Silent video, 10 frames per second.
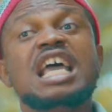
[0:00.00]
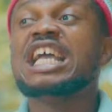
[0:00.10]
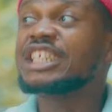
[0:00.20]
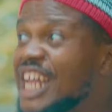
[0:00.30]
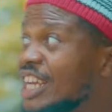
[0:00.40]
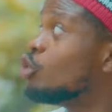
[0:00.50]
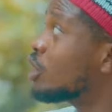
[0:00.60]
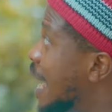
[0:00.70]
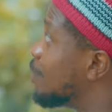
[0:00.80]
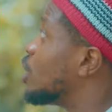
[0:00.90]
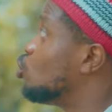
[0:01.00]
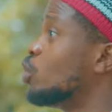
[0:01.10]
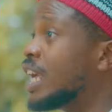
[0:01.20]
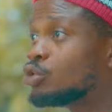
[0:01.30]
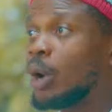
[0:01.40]
Is there no time that you
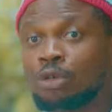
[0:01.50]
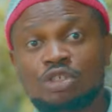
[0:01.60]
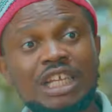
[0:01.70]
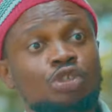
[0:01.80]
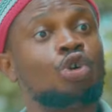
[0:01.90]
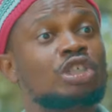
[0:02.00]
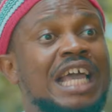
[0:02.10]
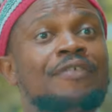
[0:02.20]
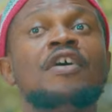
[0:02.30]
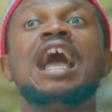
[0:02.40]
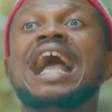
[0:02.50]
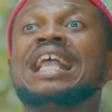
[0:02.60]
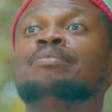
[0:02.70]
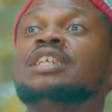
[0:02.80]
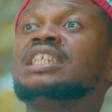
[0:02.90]
get to and you say to yourself, I
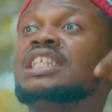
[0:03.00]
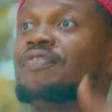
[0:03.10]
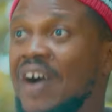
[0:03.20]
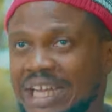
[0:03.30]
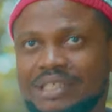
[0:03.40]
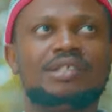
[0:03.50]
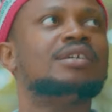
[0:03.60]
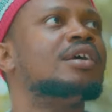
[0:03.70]
am satisfied?